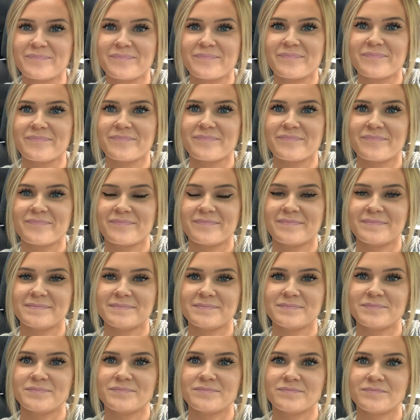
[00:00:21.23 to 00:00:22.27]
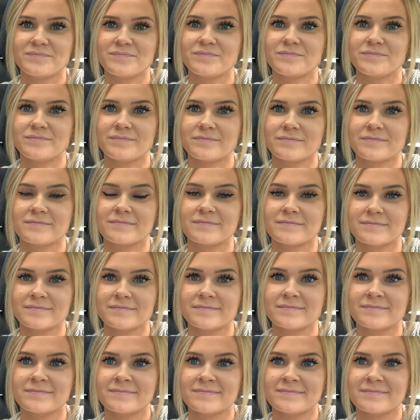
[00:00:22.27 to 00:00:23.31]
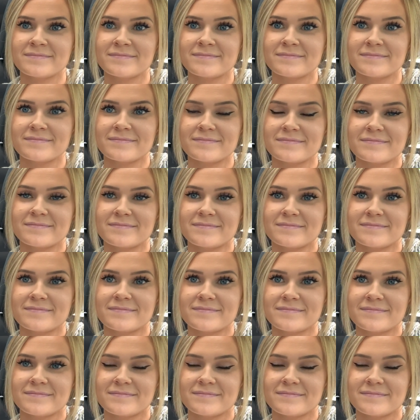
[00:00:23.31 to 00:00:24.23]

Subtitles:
(silent)